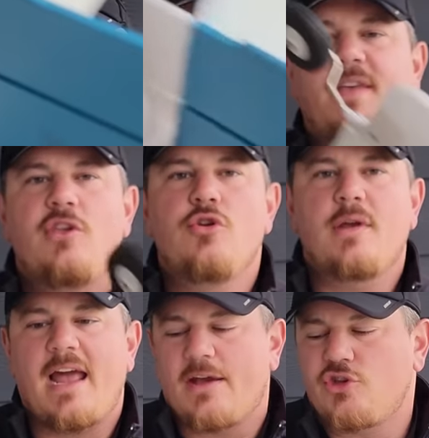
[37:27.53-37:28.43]
then you
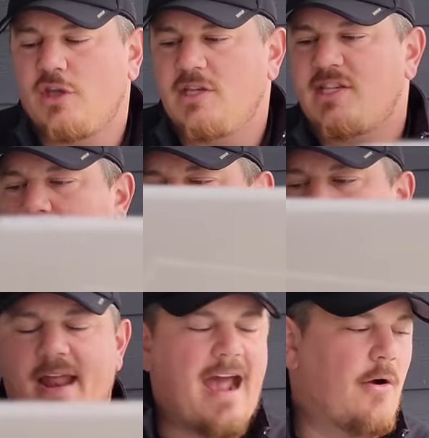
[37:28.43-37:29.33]
could actually
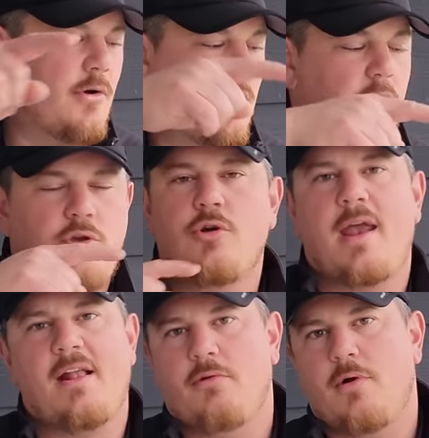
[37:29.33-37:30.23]
separate out your
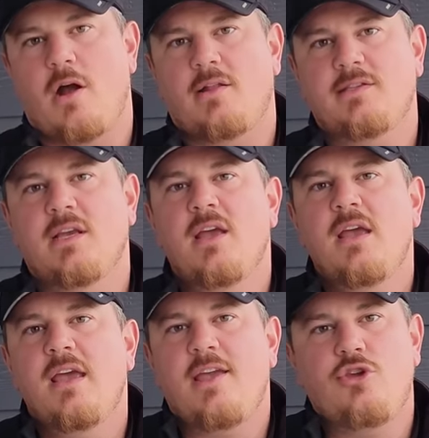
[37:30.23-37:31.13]
ailerons
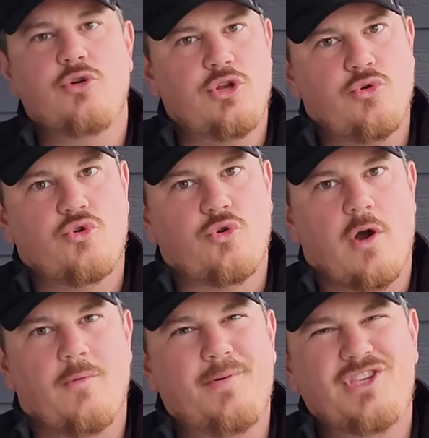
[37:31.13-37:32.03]
and you could do
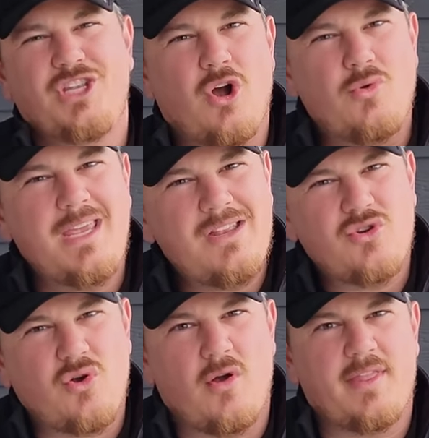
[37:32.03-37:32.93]
crow. But you don't need
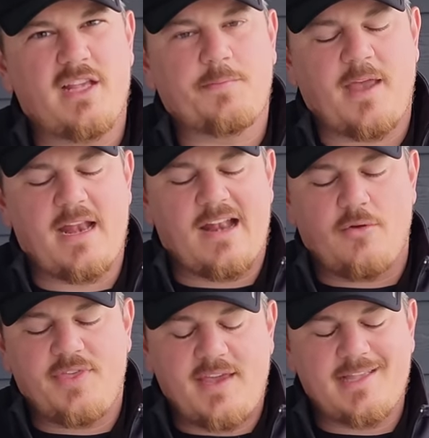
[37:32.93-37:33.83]
crow on this plane. I
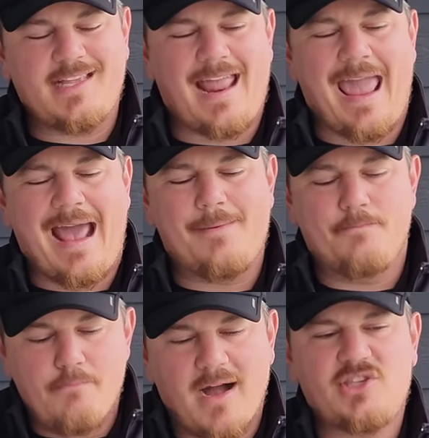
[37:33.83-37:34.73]
don't think it's gonna add
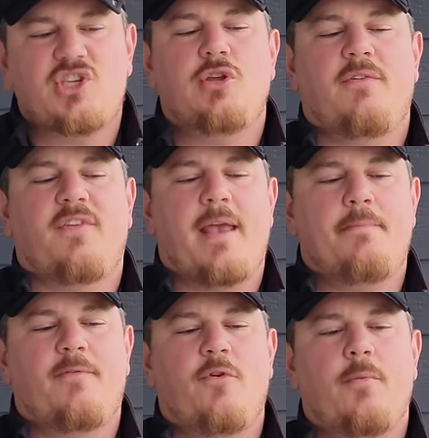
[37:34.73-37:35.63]
much to the flight
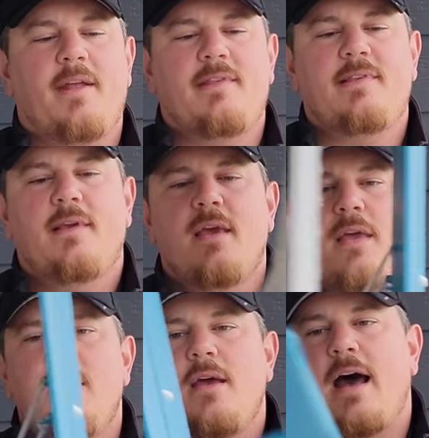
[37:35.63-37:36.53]
performance.
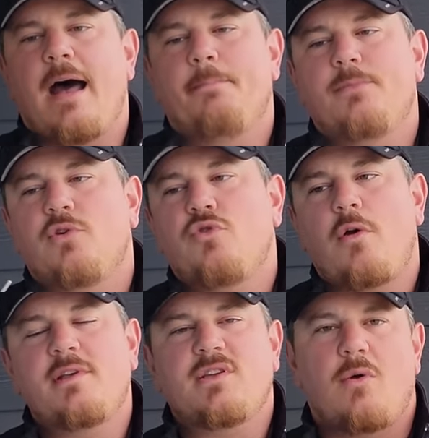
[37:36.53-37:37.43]
Um,
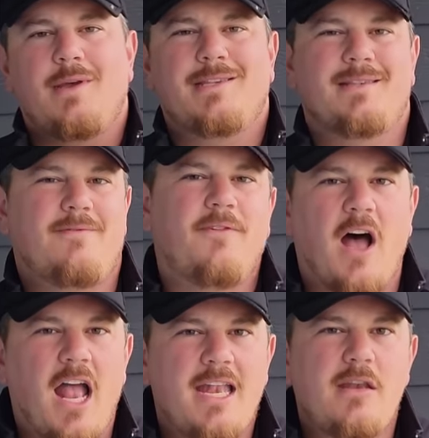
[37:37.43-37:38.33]
crow is always
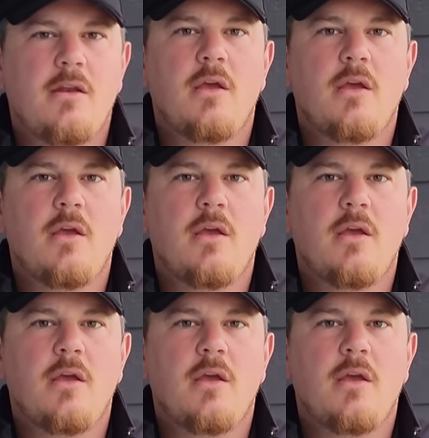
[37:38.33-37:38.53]
fun,